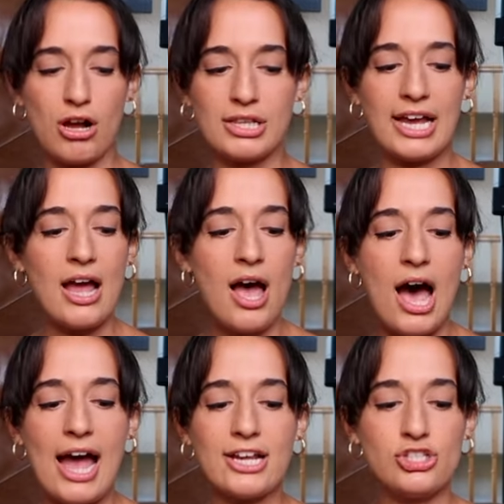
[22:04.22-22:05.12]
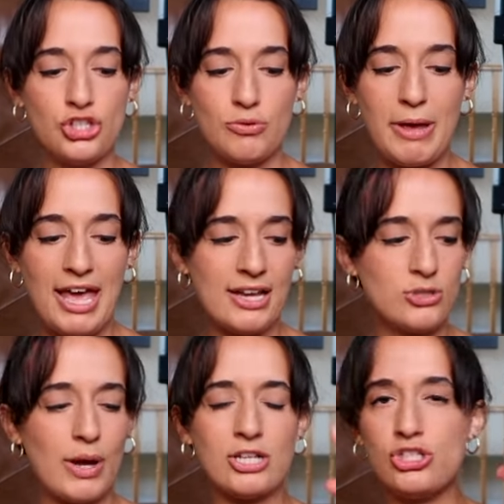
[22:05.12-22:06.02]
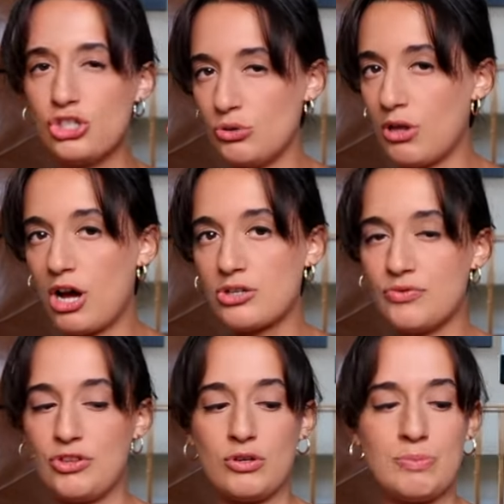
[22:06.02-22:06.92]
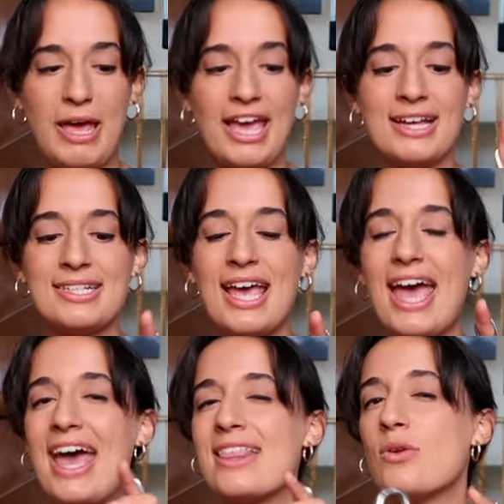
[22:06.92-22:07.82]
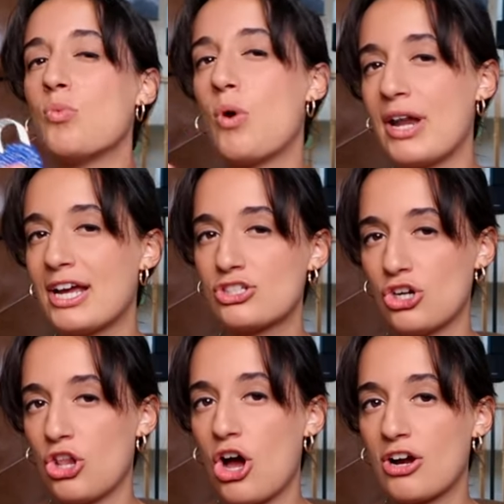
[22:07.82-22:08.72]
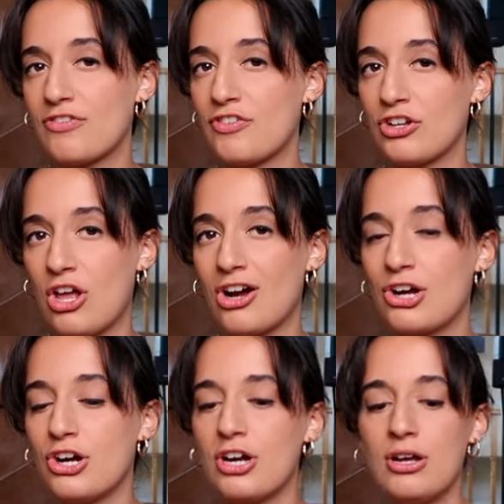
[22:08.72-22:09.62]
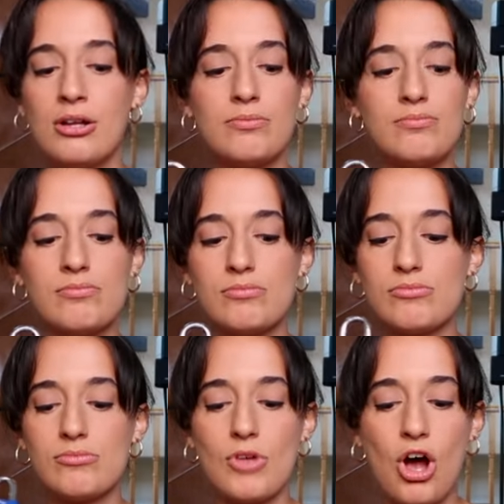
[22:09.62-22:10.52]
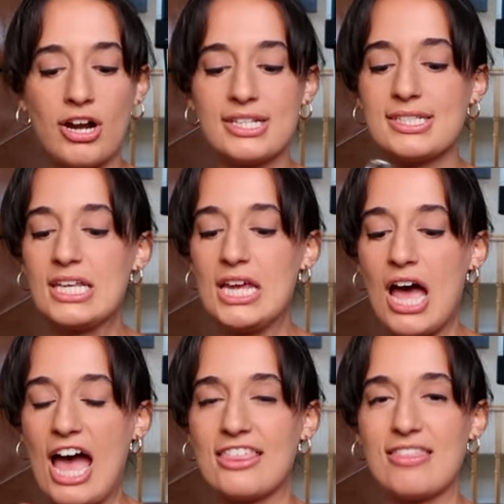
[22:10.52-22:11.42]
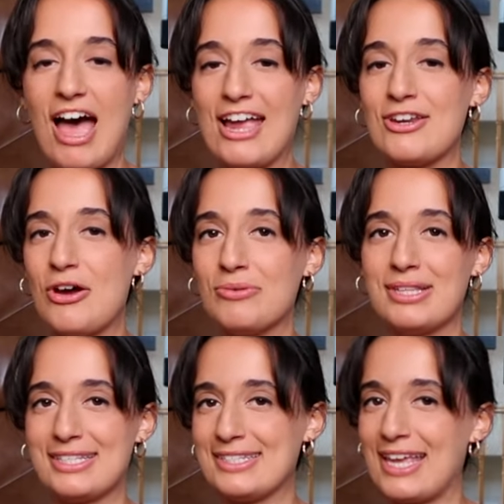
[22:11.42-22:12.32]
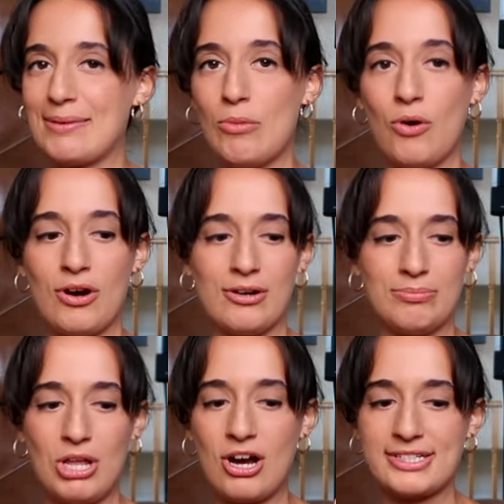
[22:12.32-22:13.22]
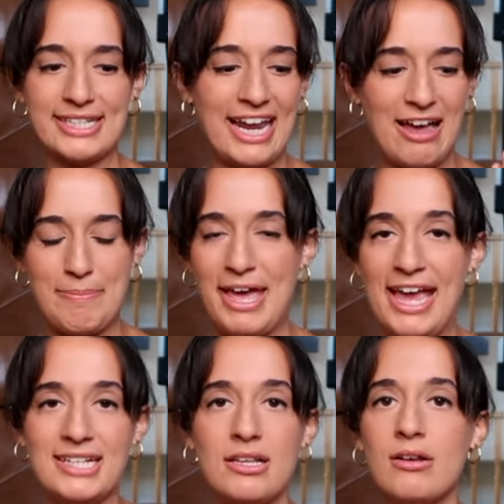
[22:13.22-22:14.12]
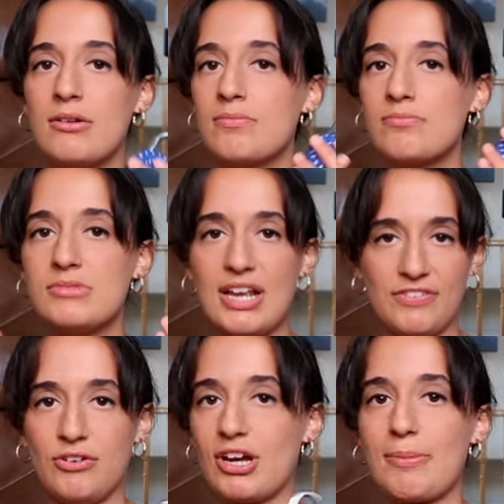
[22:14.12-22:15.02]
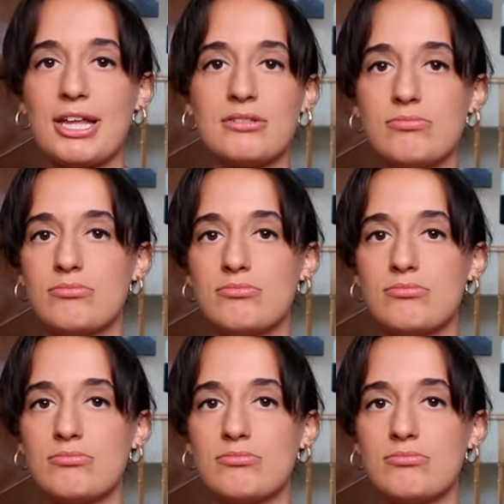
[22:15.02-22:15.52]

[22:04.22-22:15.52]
lock. Like, I had two bags, so I had two locks for those bags, and then one extra lock for a locker. Honestly, I know this is like more locks than I have bags. Definitely recommend.